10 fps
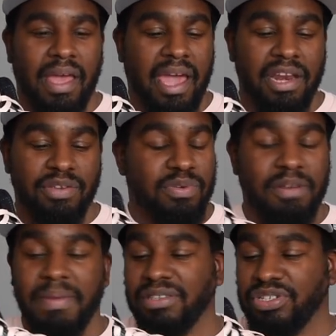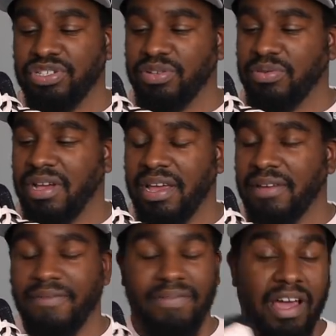and it just would have made the shoe
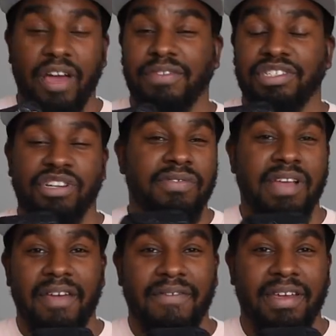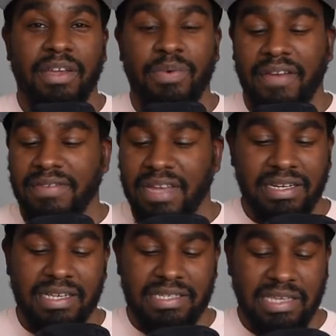like fly off the shelves i think they would have none
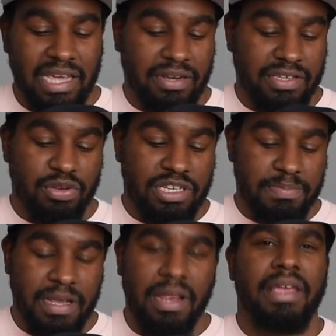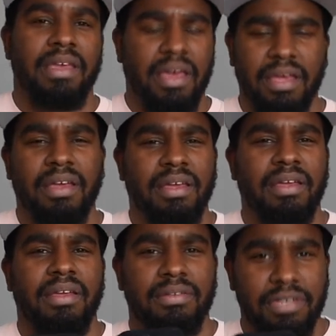of these sitting because it would just be like yeah
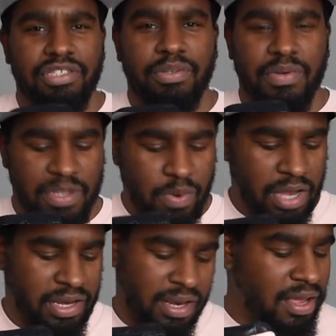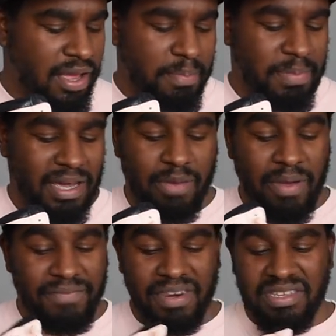this shoe is the one. But they
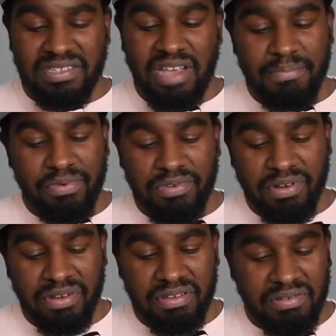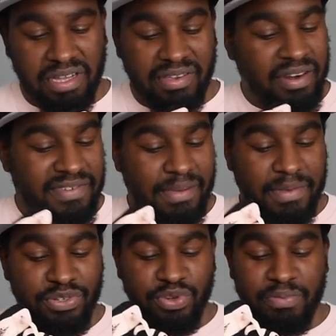went for this tumbled look. I don't know if
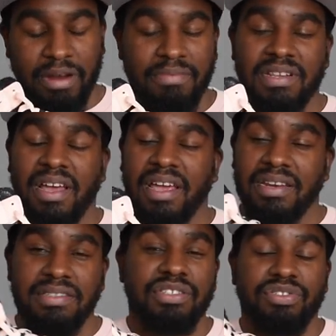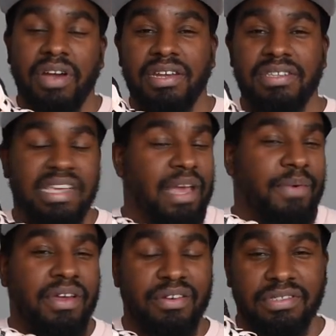someone at Jordan Brand was like, let's just try this, see how
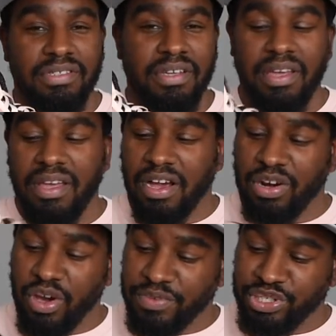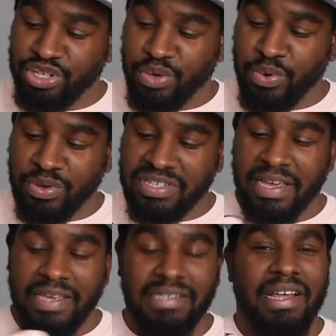it goes. A lot of this shoe looks
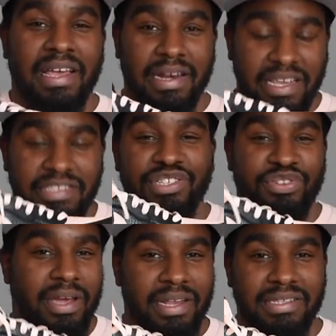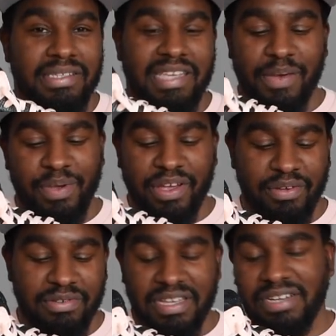like it's like, let's just try this and see how it
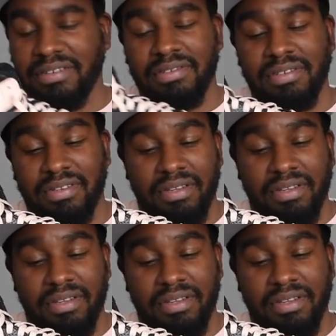goes. And